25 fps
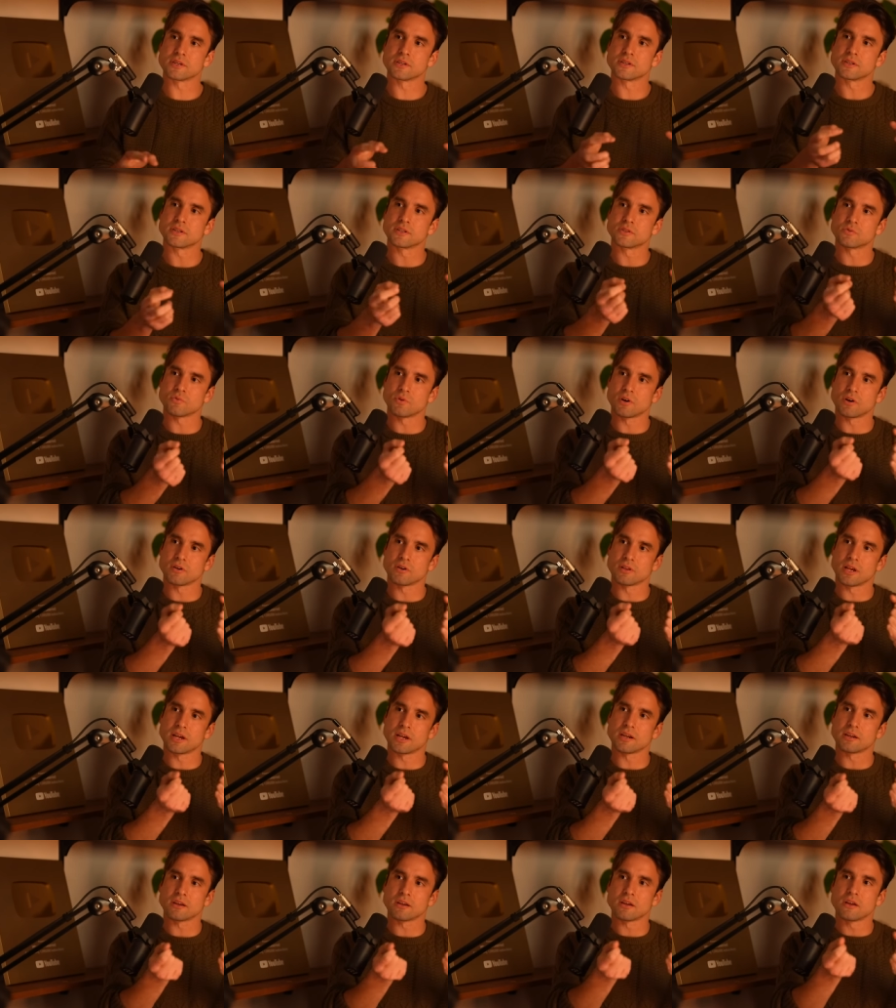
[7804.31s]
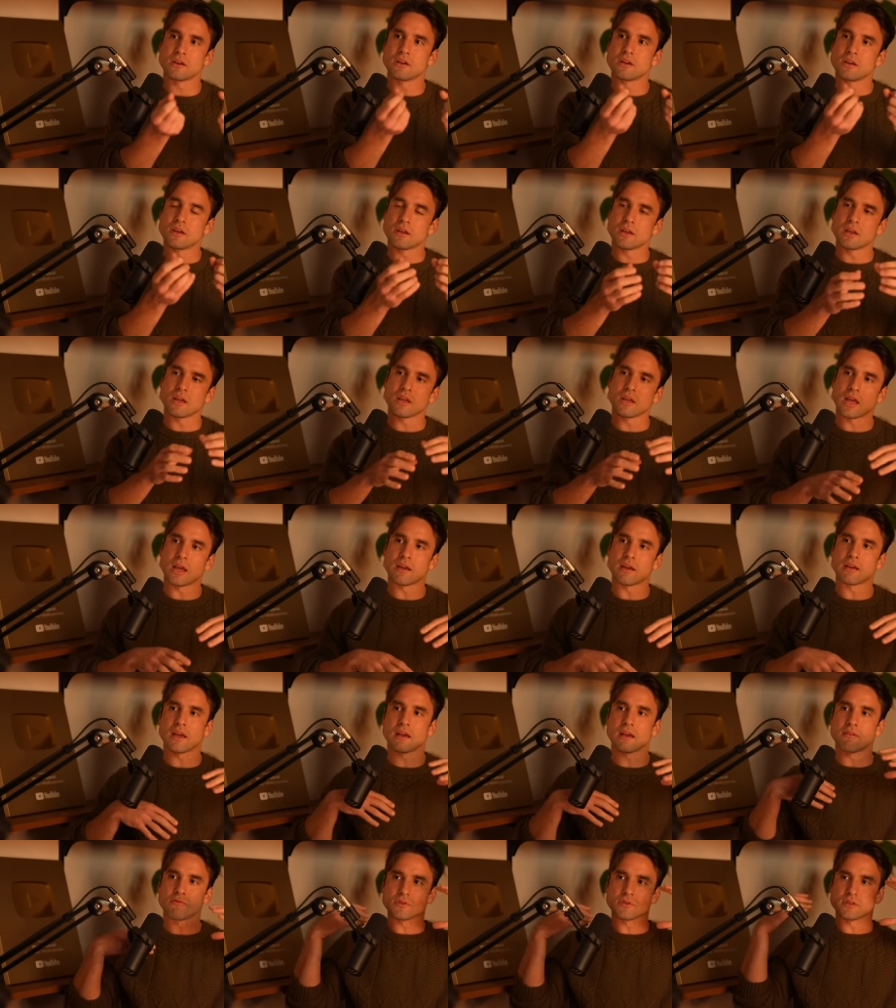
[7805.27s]
It's where like
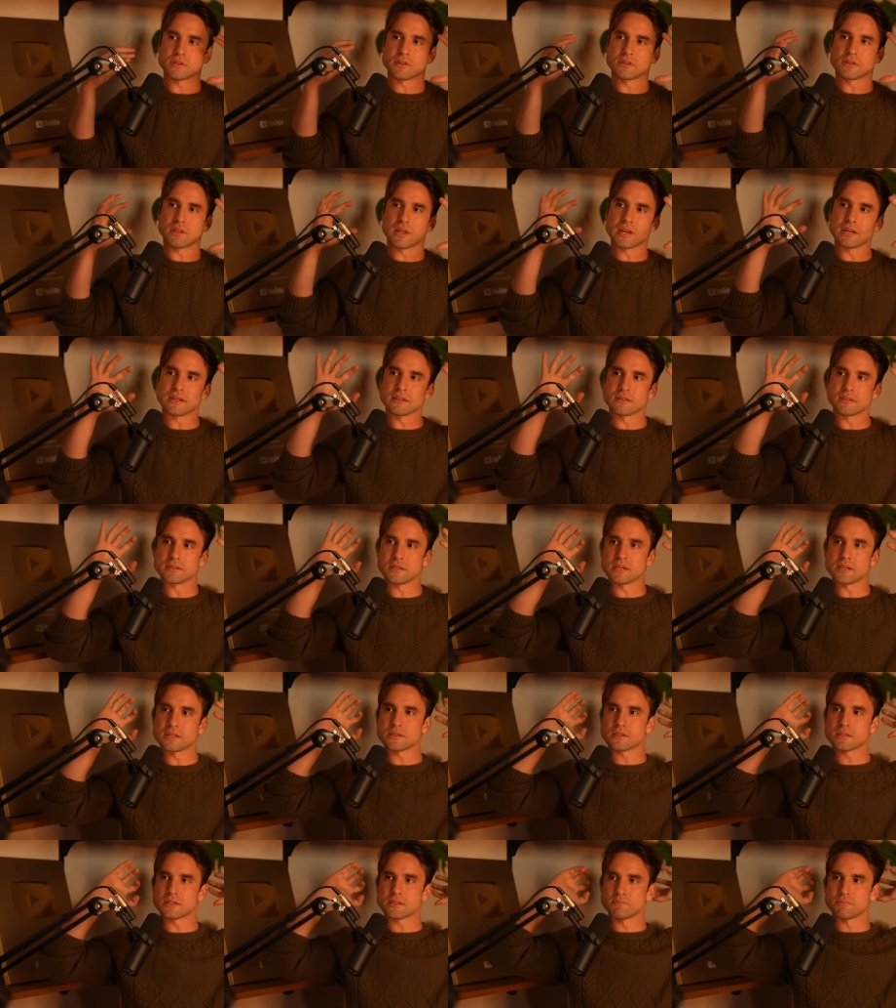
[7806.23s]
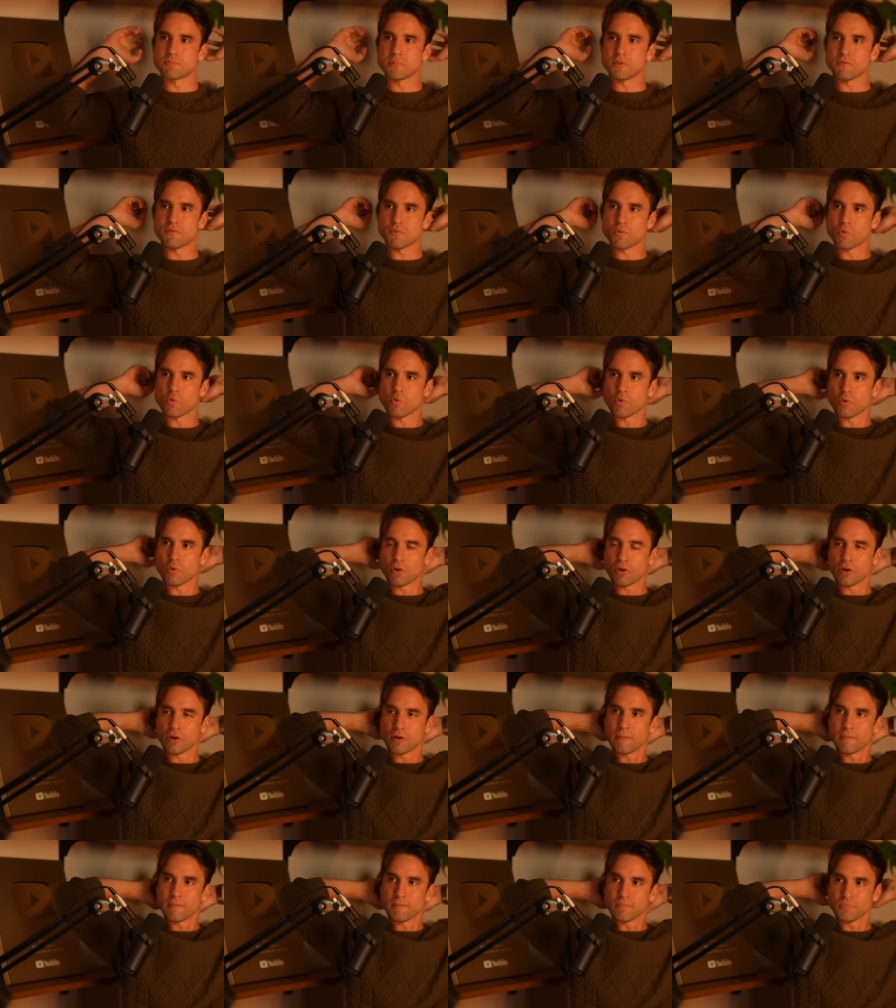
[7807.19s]
everything that exists
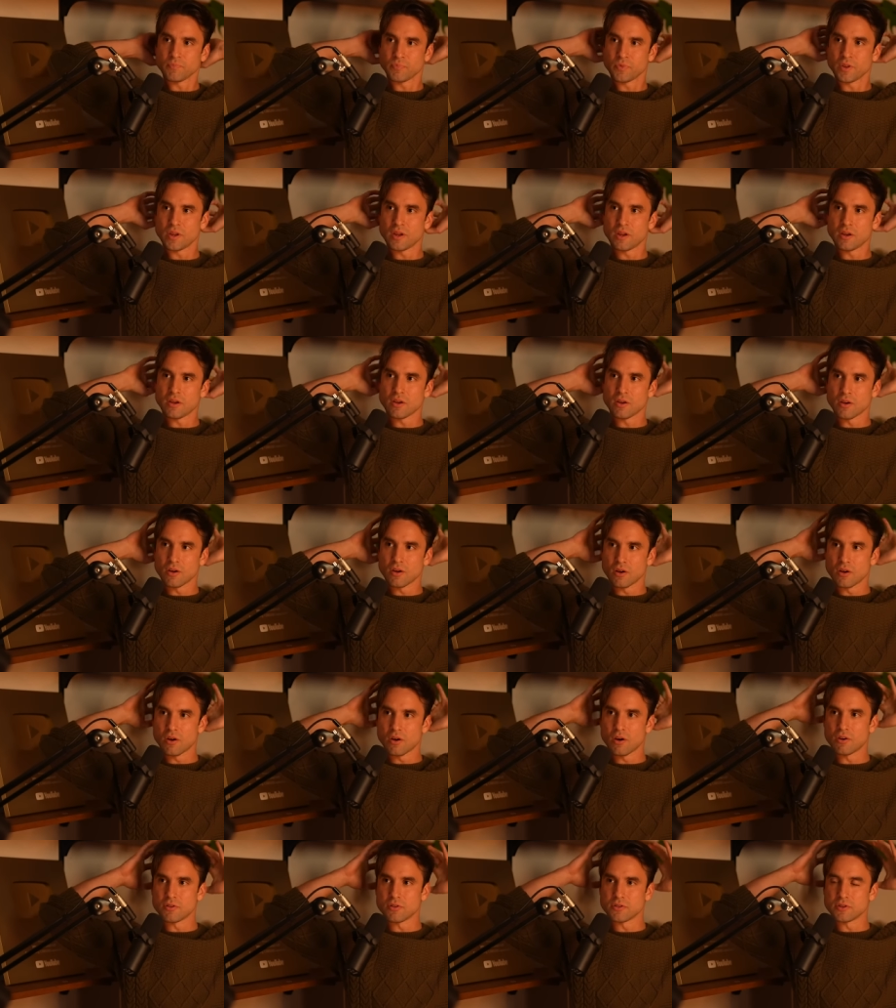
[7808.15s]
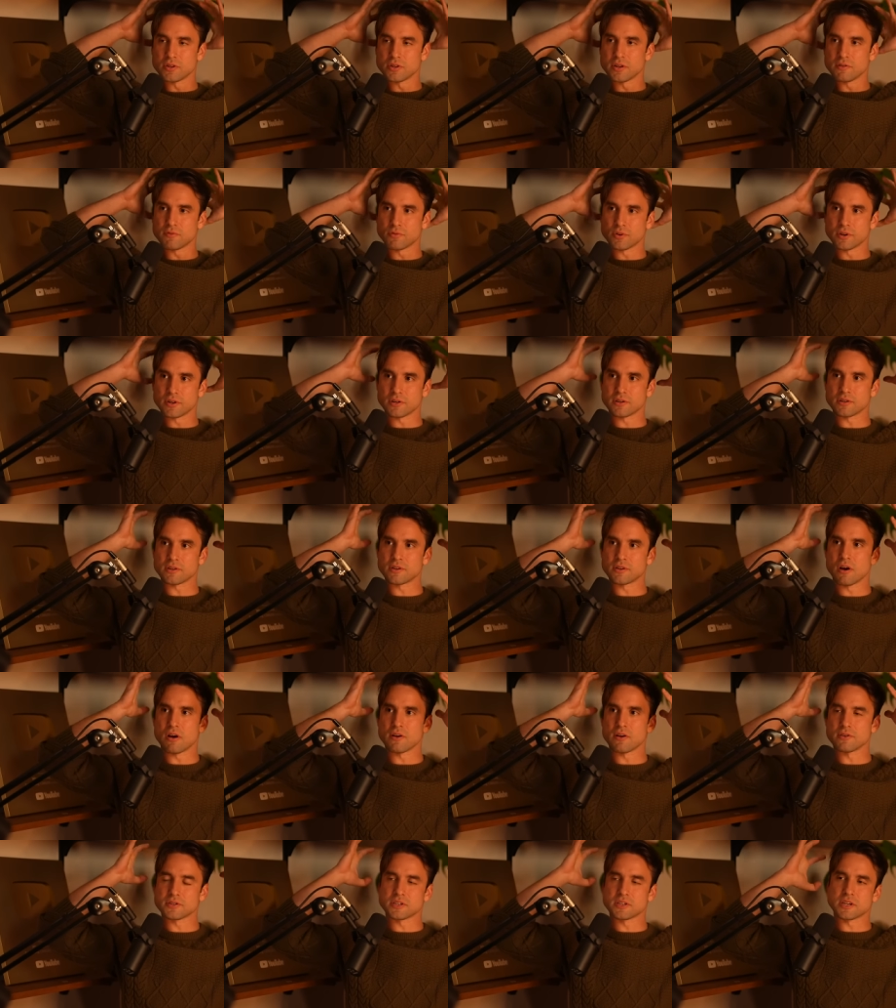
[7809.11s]
before all the different
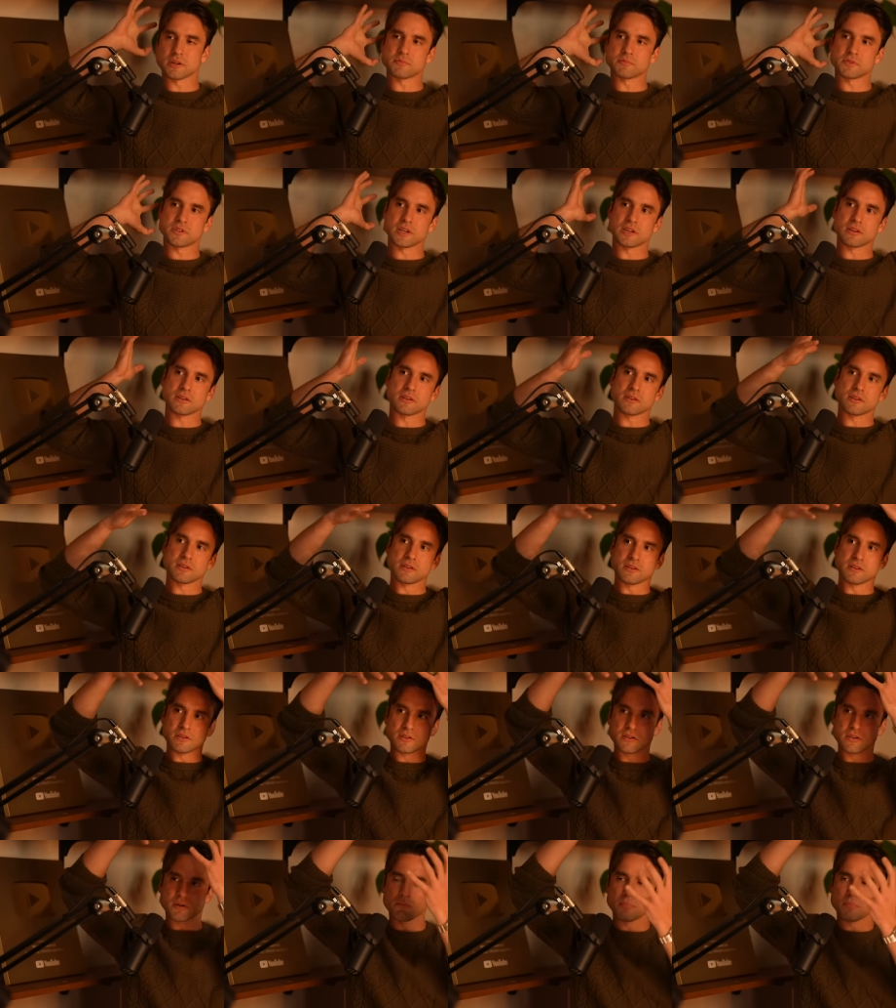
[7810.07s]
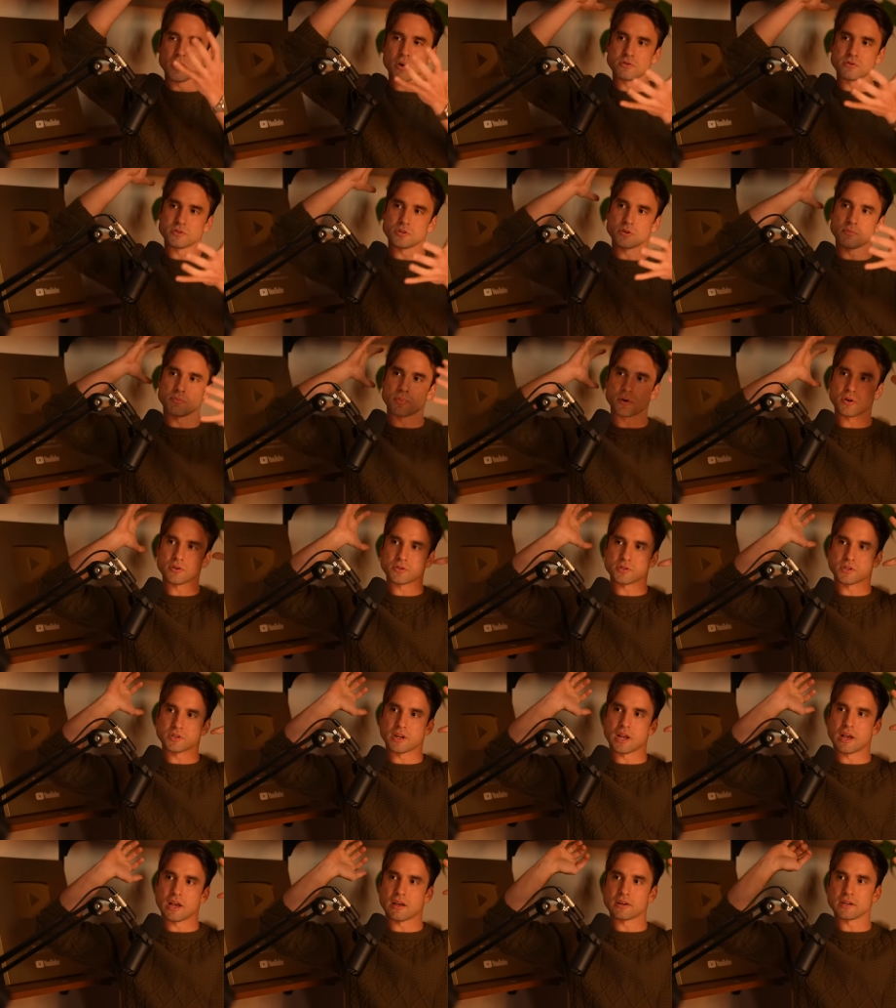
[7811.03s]
concepts that compose your
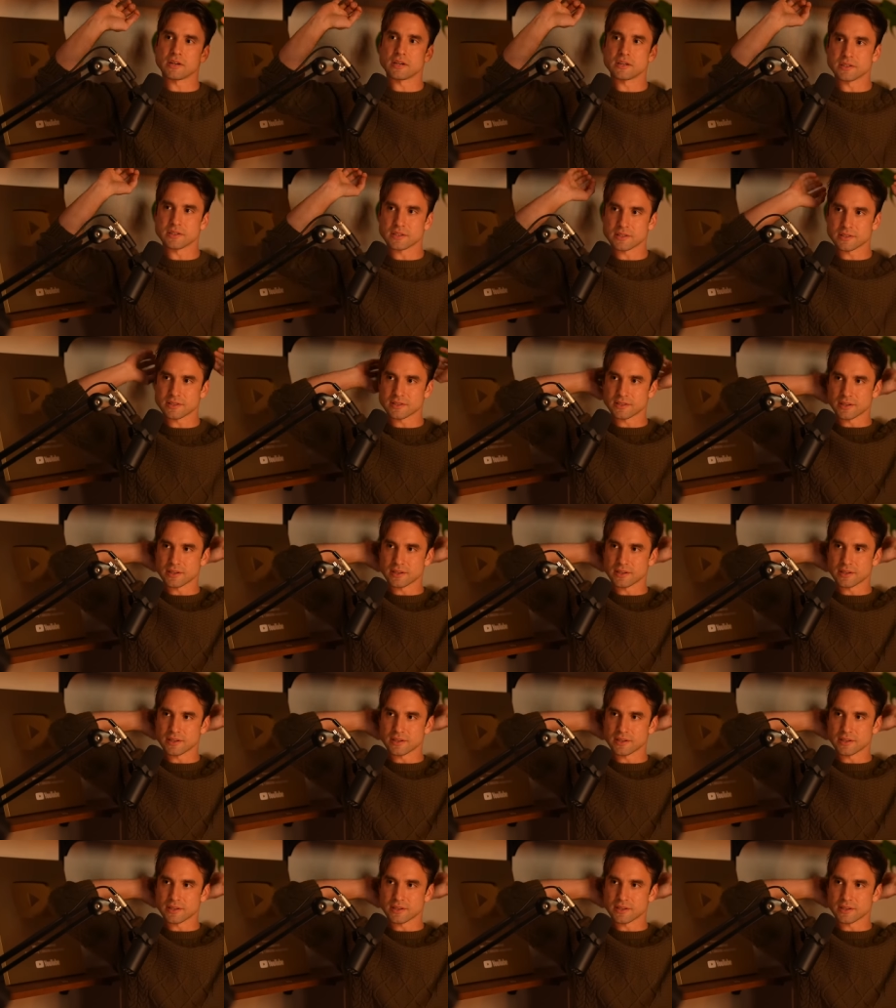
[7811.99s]
personality exists.